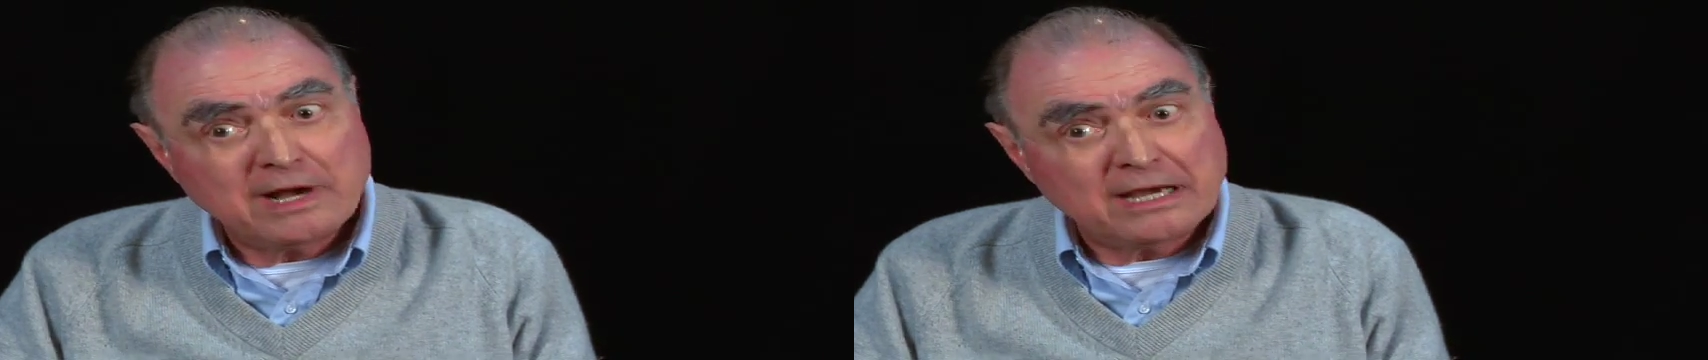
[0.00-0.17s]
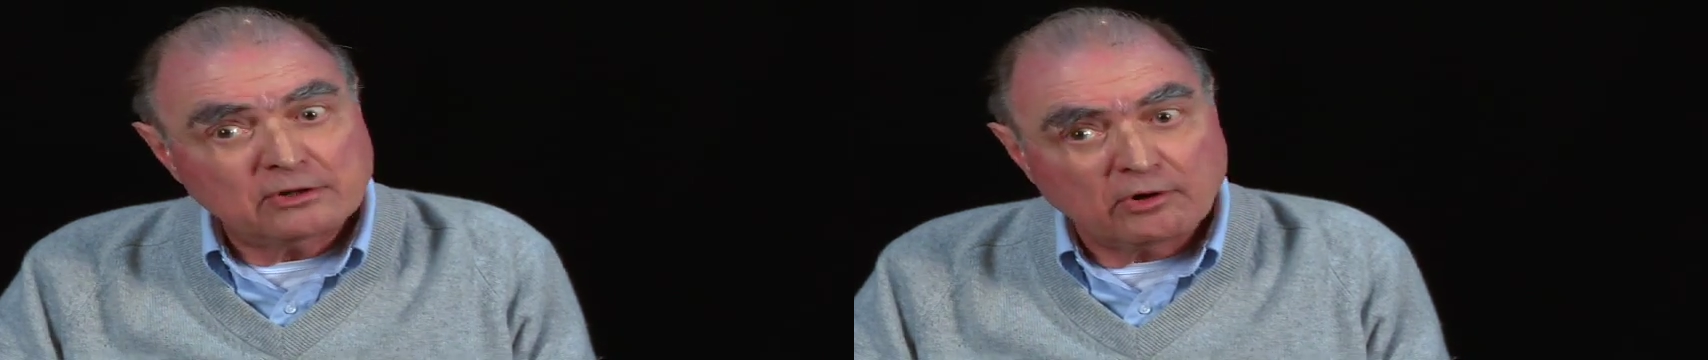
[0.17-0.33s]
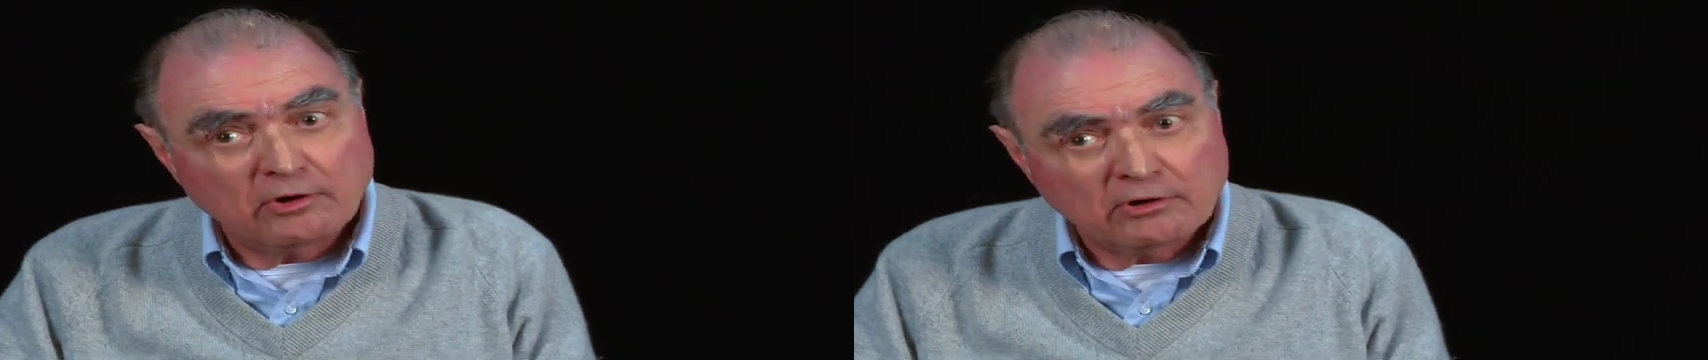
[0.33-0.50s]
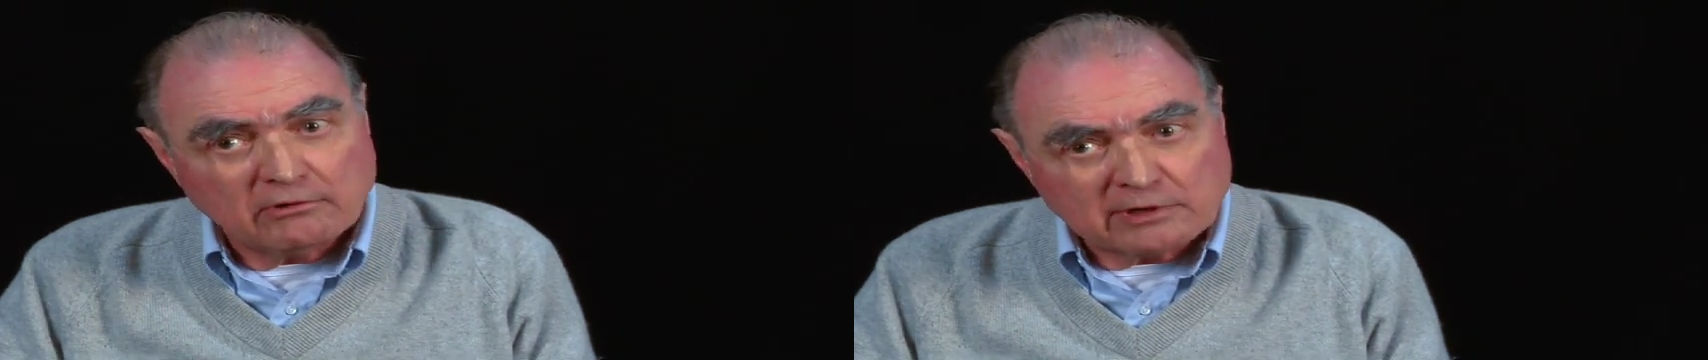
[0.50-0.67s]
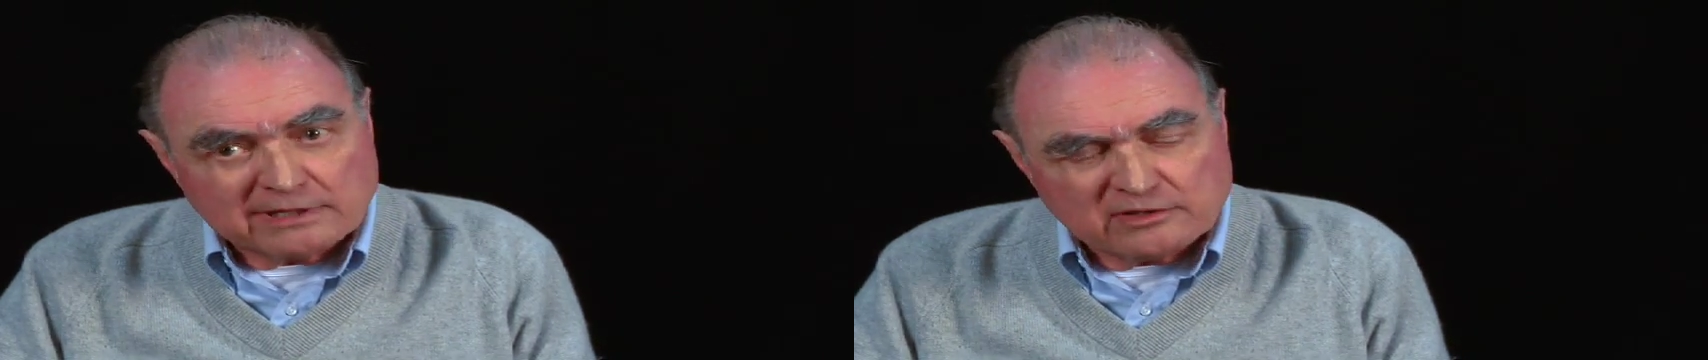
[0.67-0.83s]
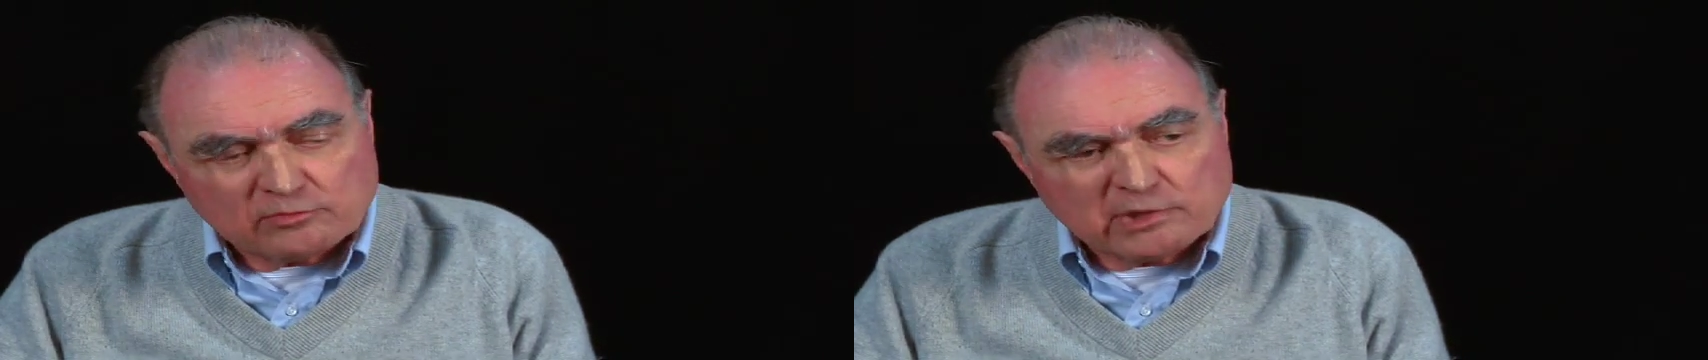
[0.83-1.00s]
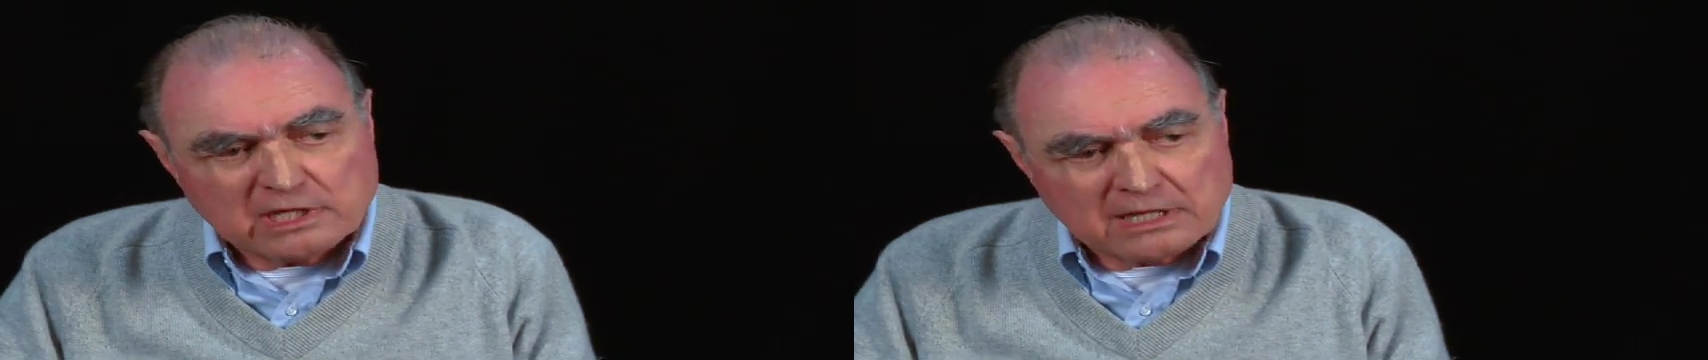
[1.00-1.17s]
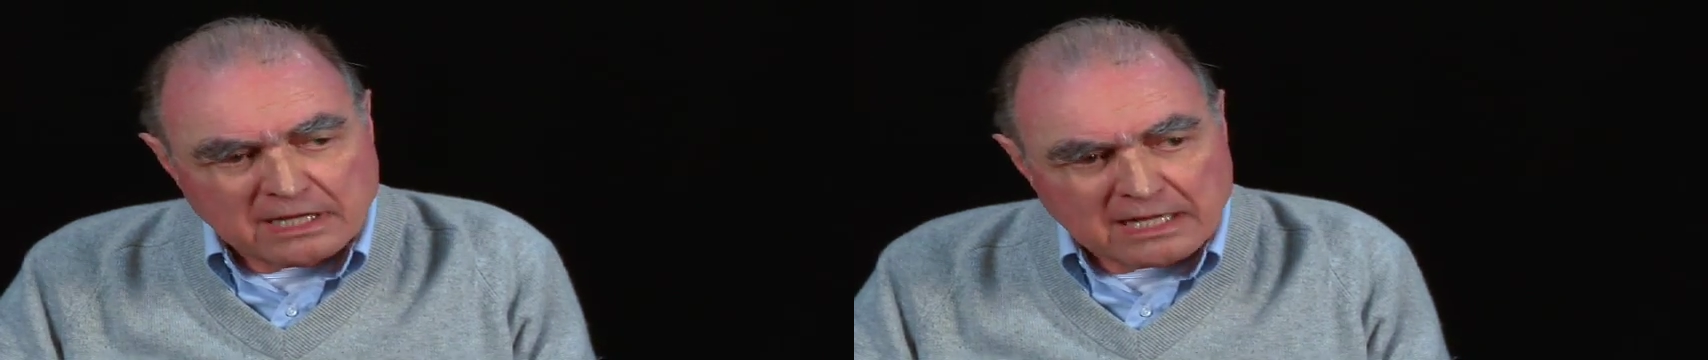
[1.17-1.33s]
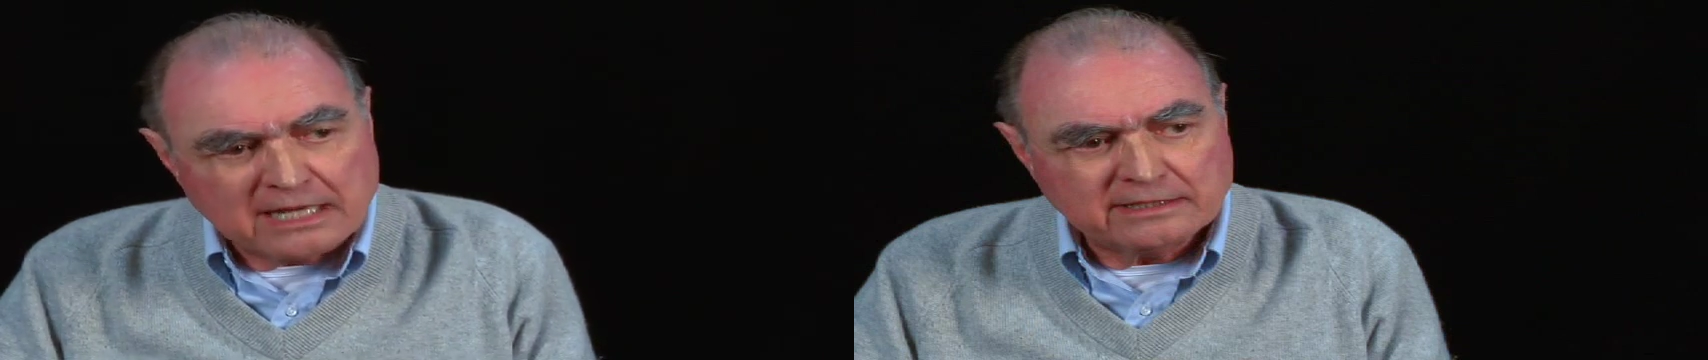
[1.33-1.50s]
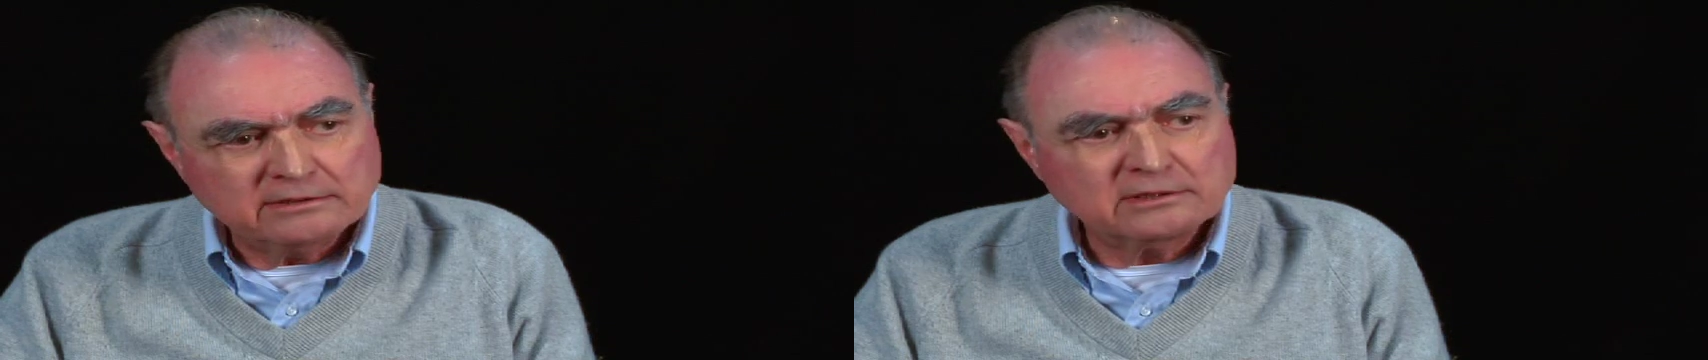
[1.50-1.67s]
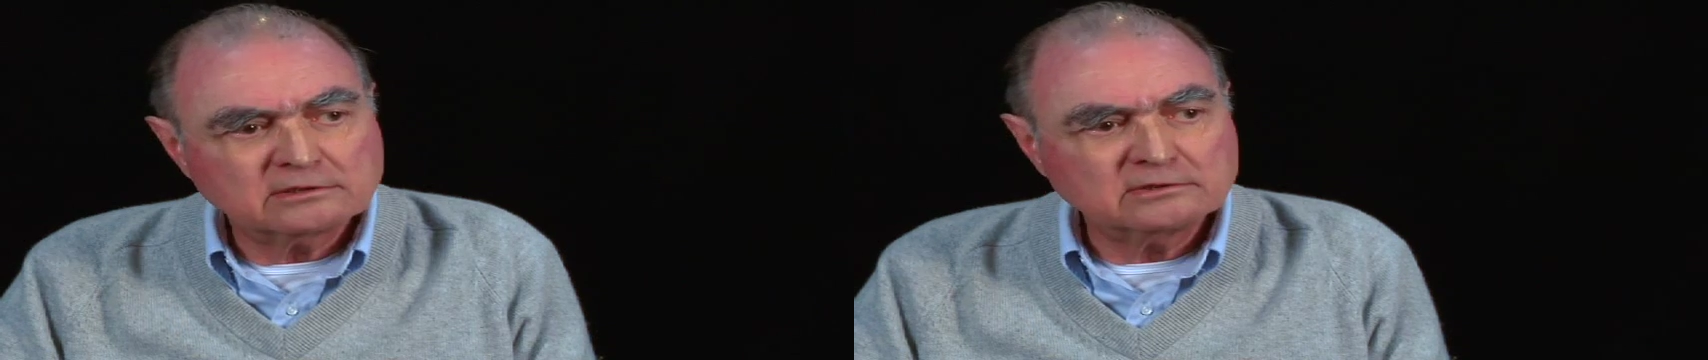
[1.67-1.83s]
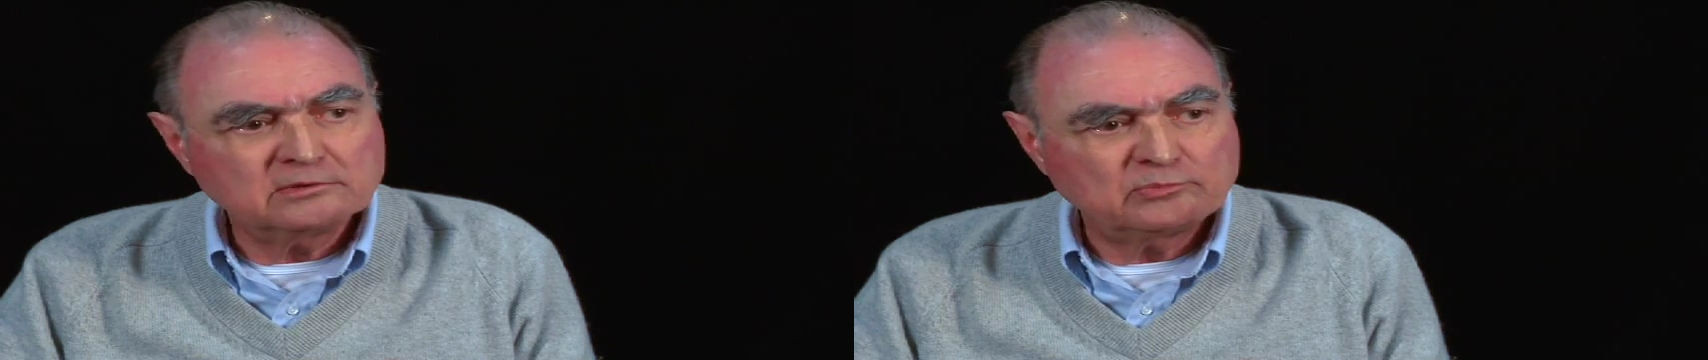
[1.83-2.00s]
had already been
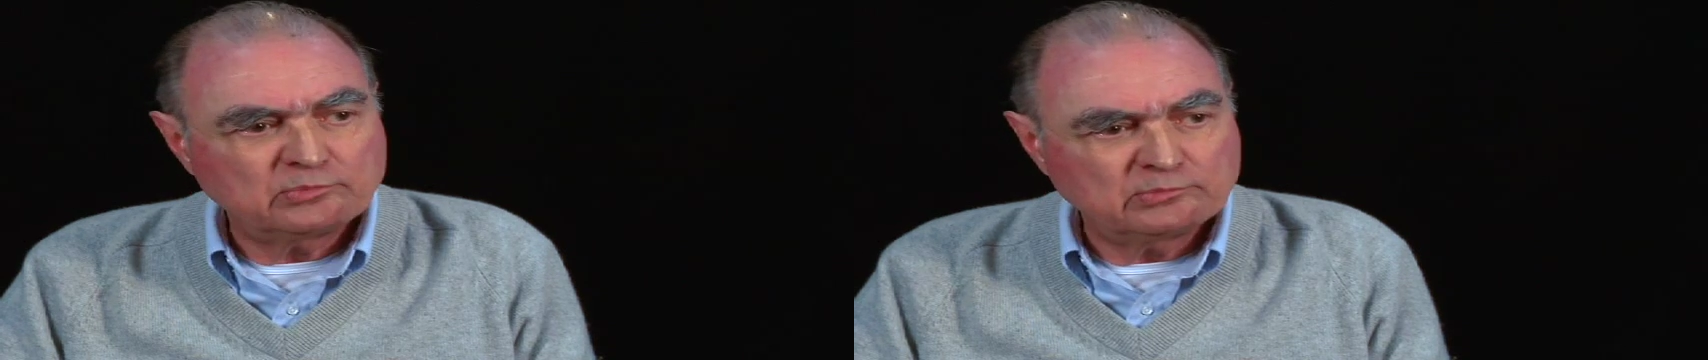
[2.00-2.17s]
hired